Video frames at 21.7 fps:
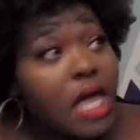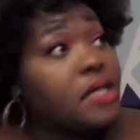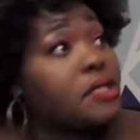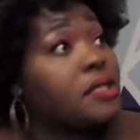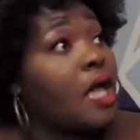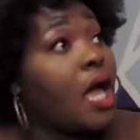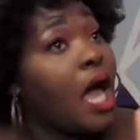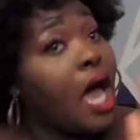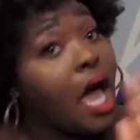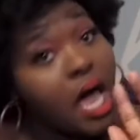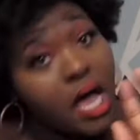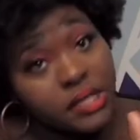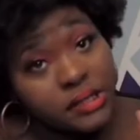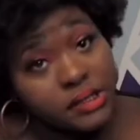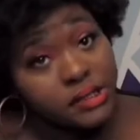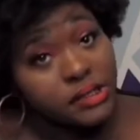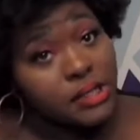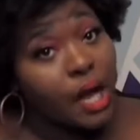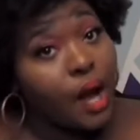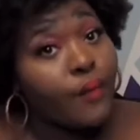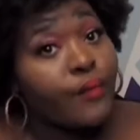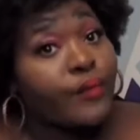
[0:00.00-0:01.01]
is
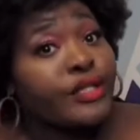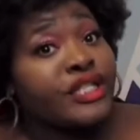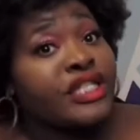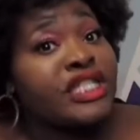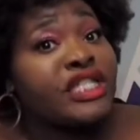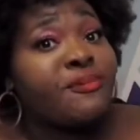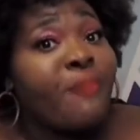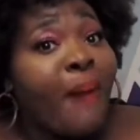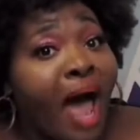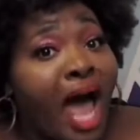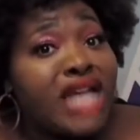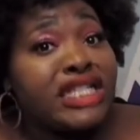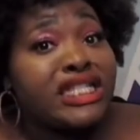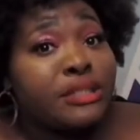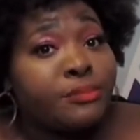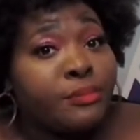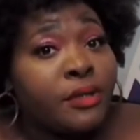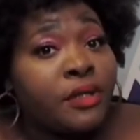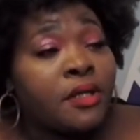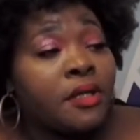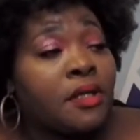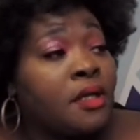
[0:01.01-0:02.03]
also
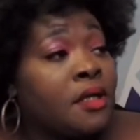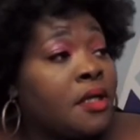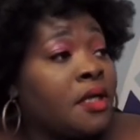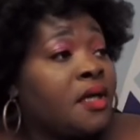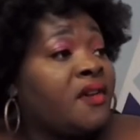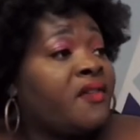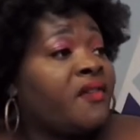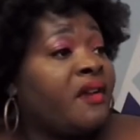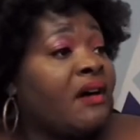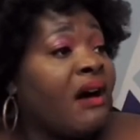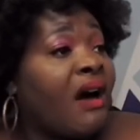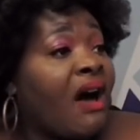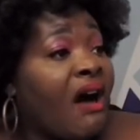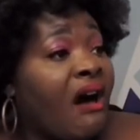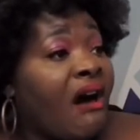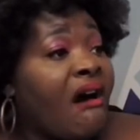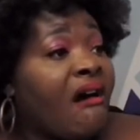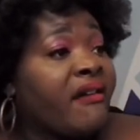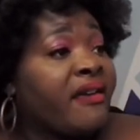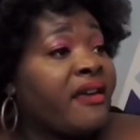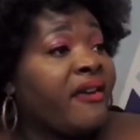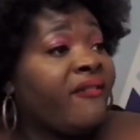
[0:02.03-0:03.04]
responsible for
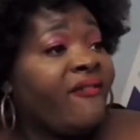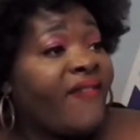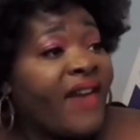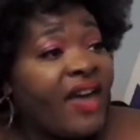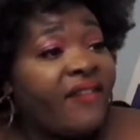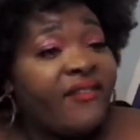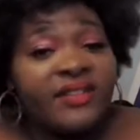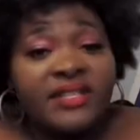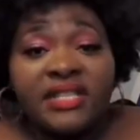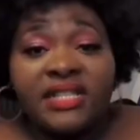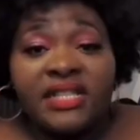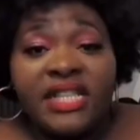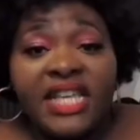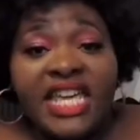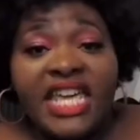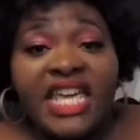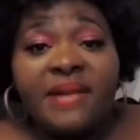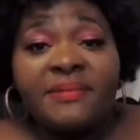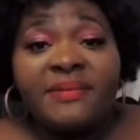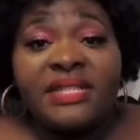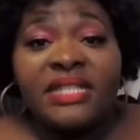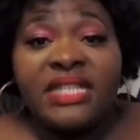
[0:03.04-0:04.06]
all your favorite
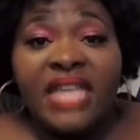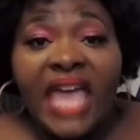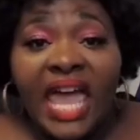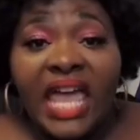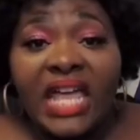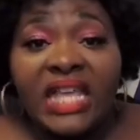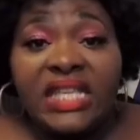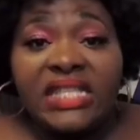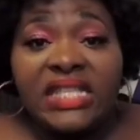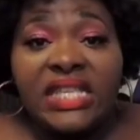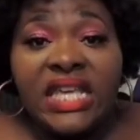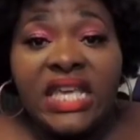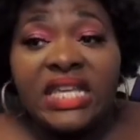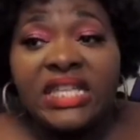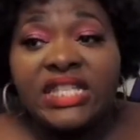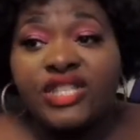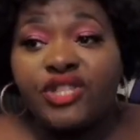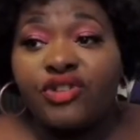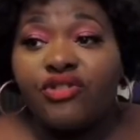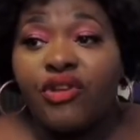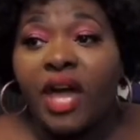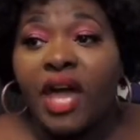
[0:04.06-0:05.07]
celebs taking to
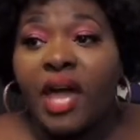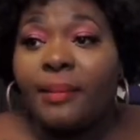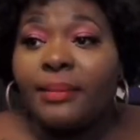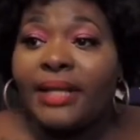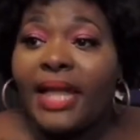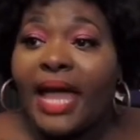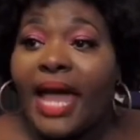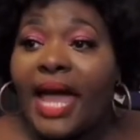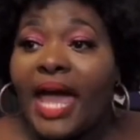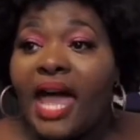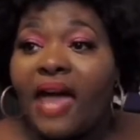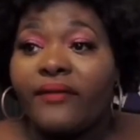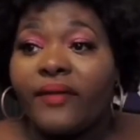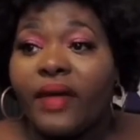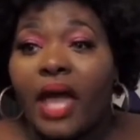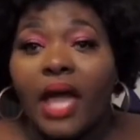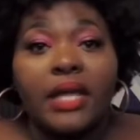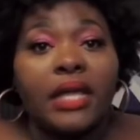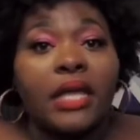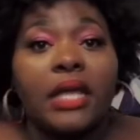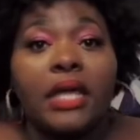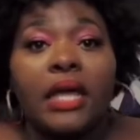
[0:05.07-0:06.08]
Instagram
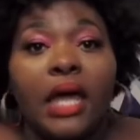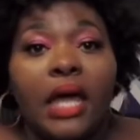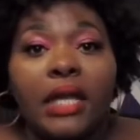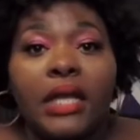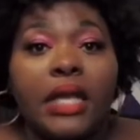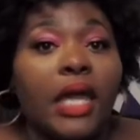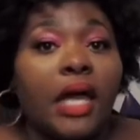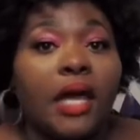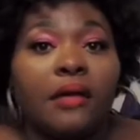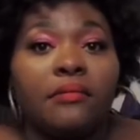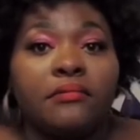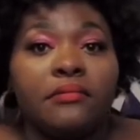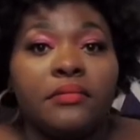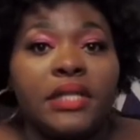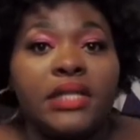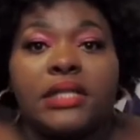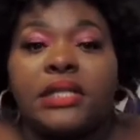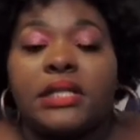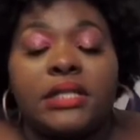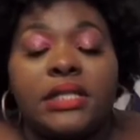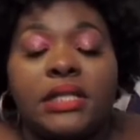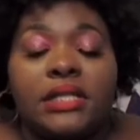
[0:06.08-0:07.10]
Live, cutting up,
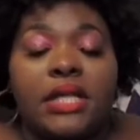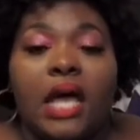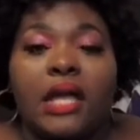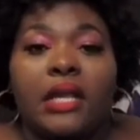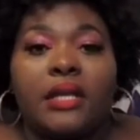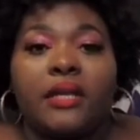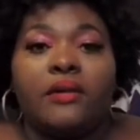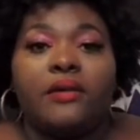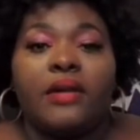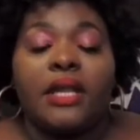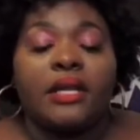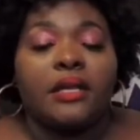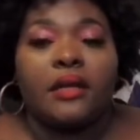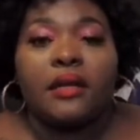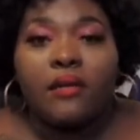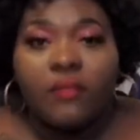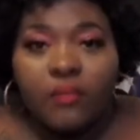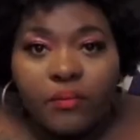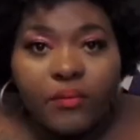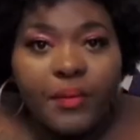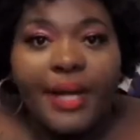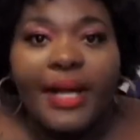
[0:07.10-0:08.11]
just because that's all they're doing,
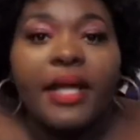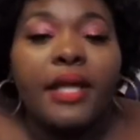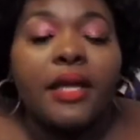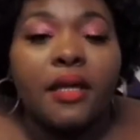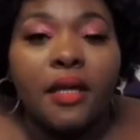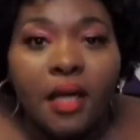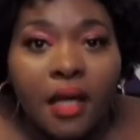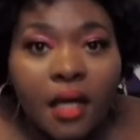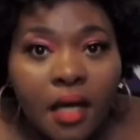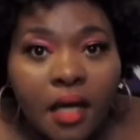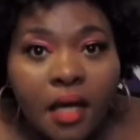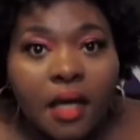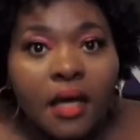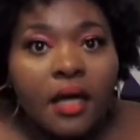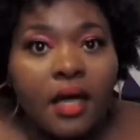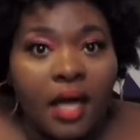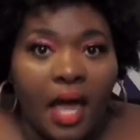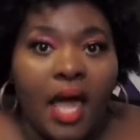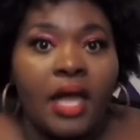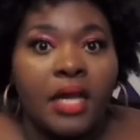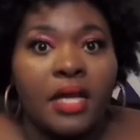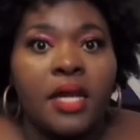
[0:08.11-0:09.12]
really
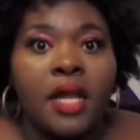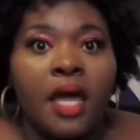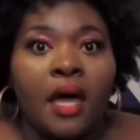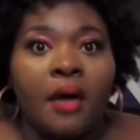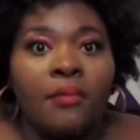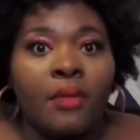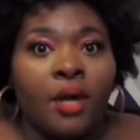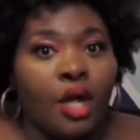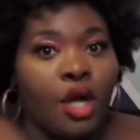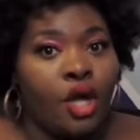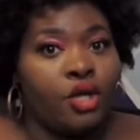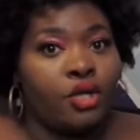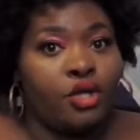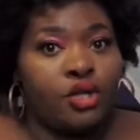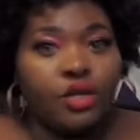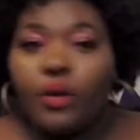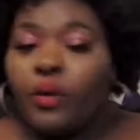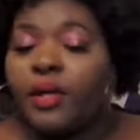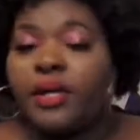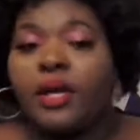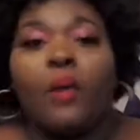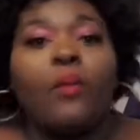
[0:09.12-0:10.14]
cutting up,
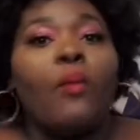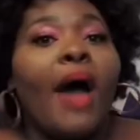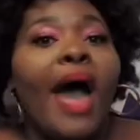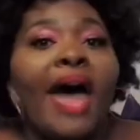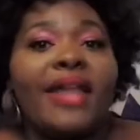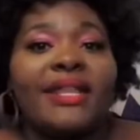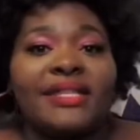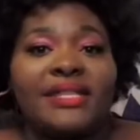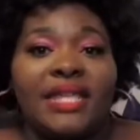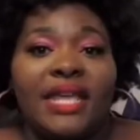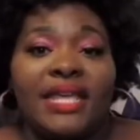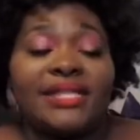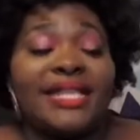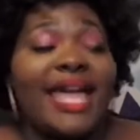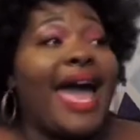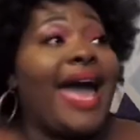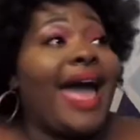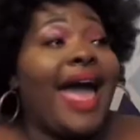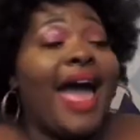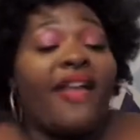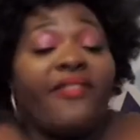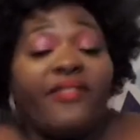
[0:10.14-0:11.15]
doing the wildest things.
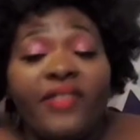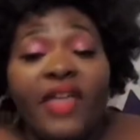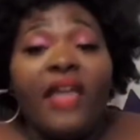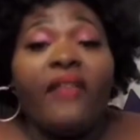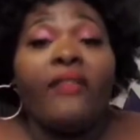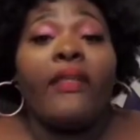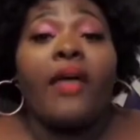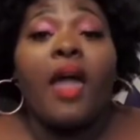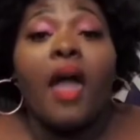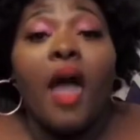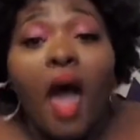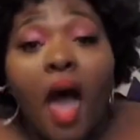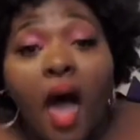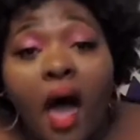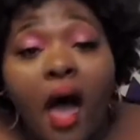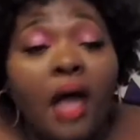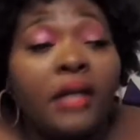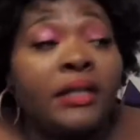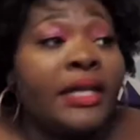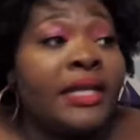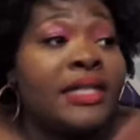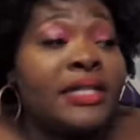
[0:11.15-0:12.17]
I think they're
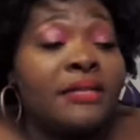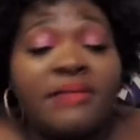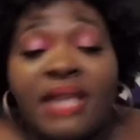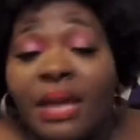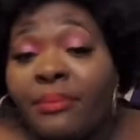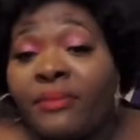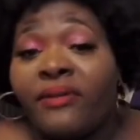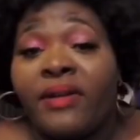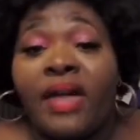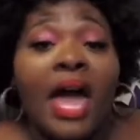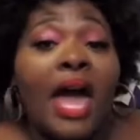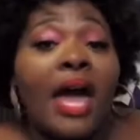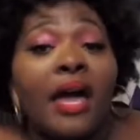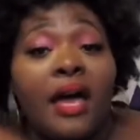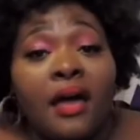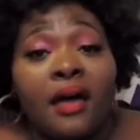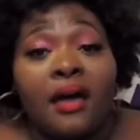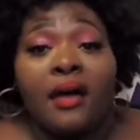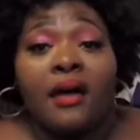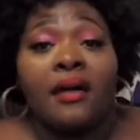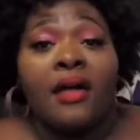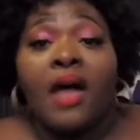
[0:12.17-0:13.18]
all in some type of
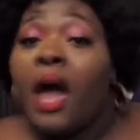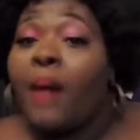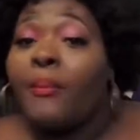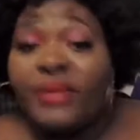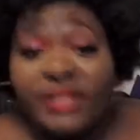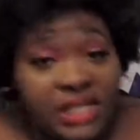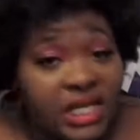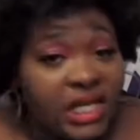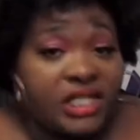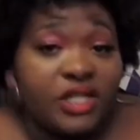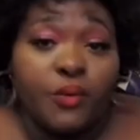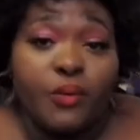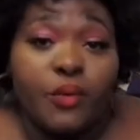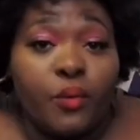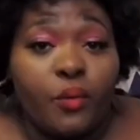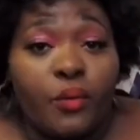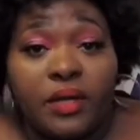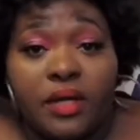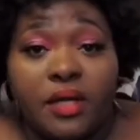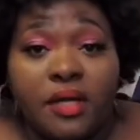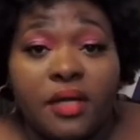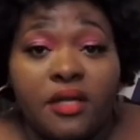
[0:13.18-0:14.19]
competition with
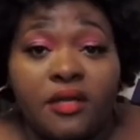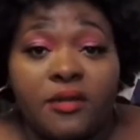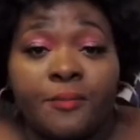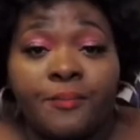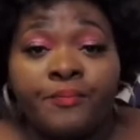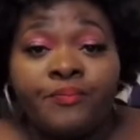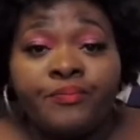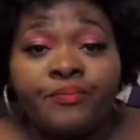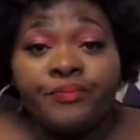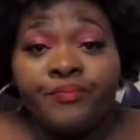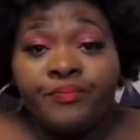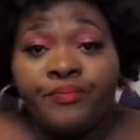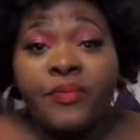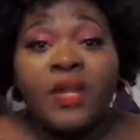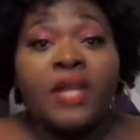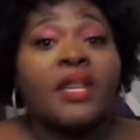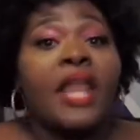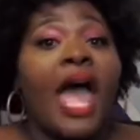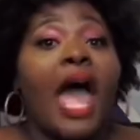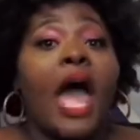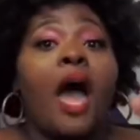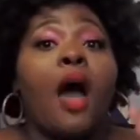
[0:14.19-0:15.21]
one another.
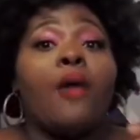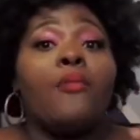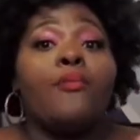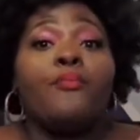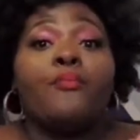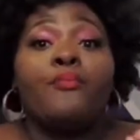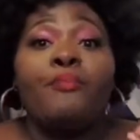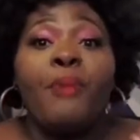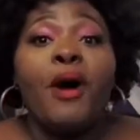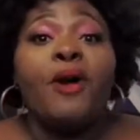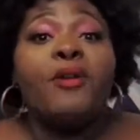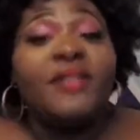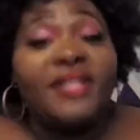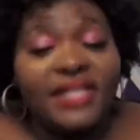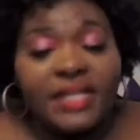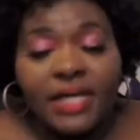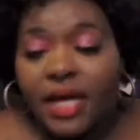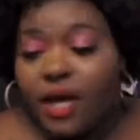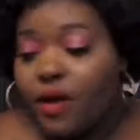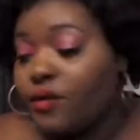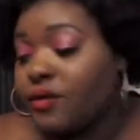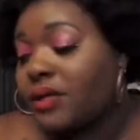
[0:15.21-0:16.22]
Now,
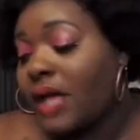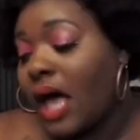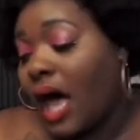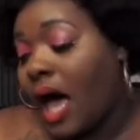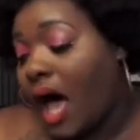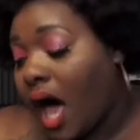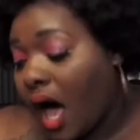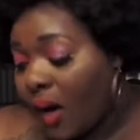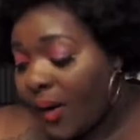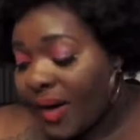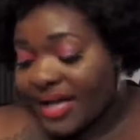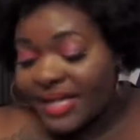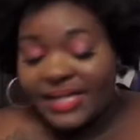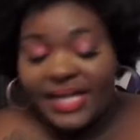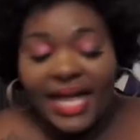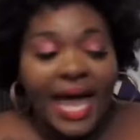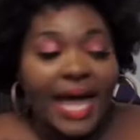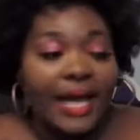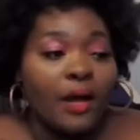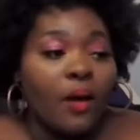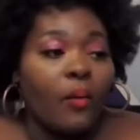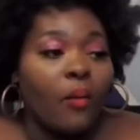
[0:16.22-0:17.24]
Boosie, who's always
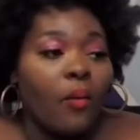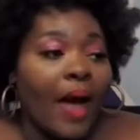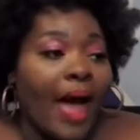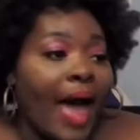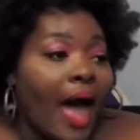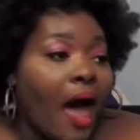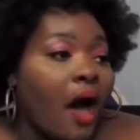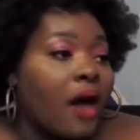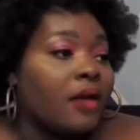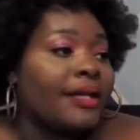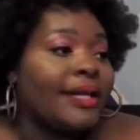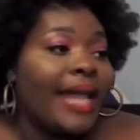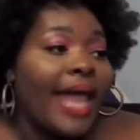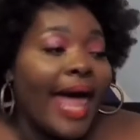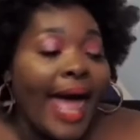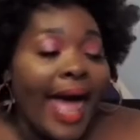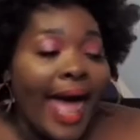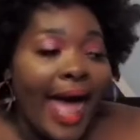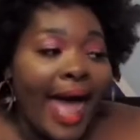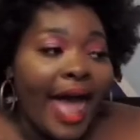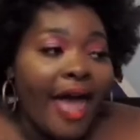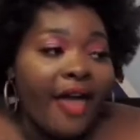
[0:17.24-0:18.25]
had a wild
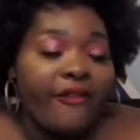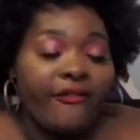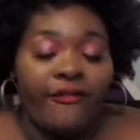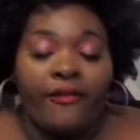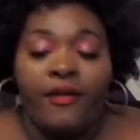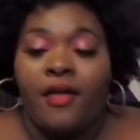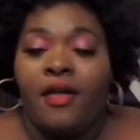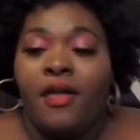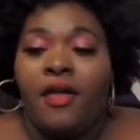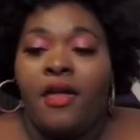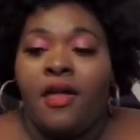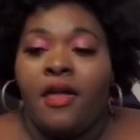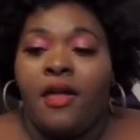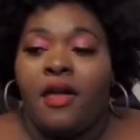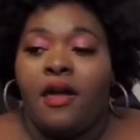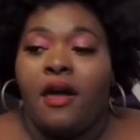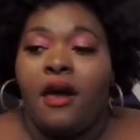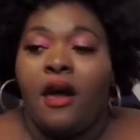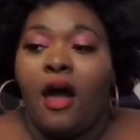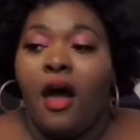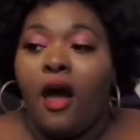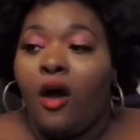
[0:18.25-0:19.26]
life
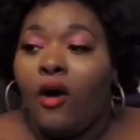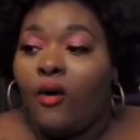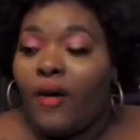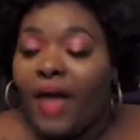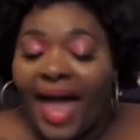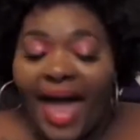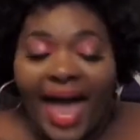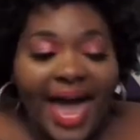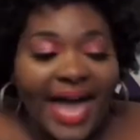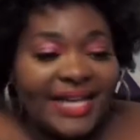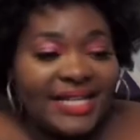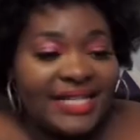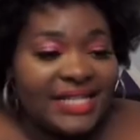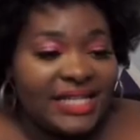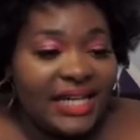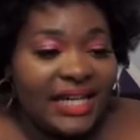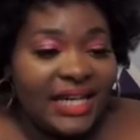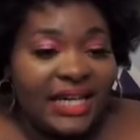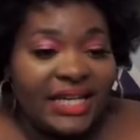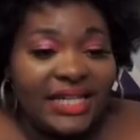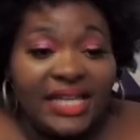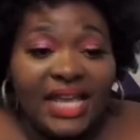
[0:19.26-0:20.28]
on
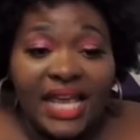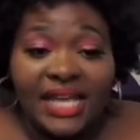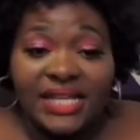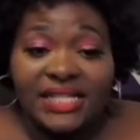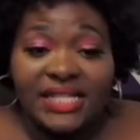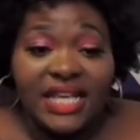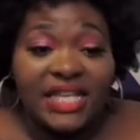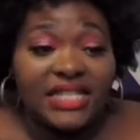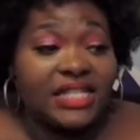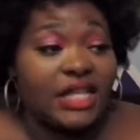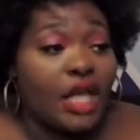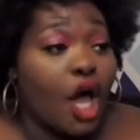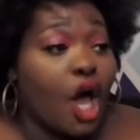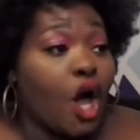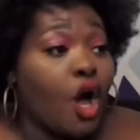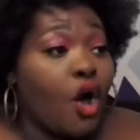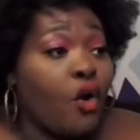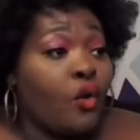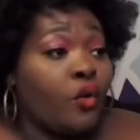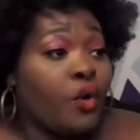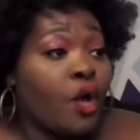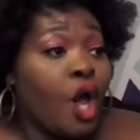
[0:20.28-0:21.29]
IG, has just
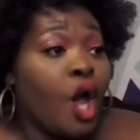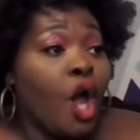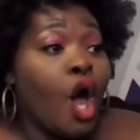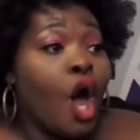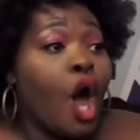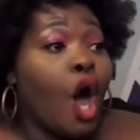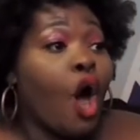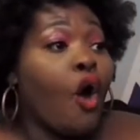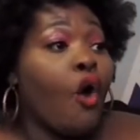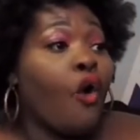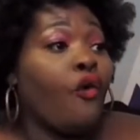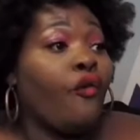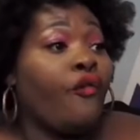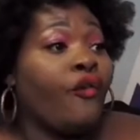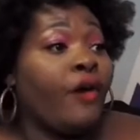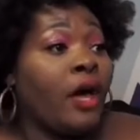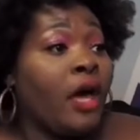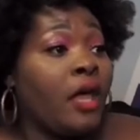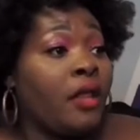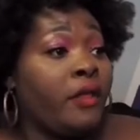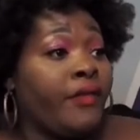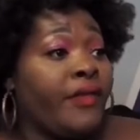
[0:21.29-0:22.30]
gone
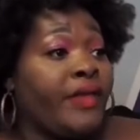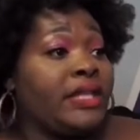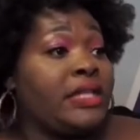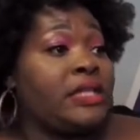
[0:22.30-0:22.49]
over the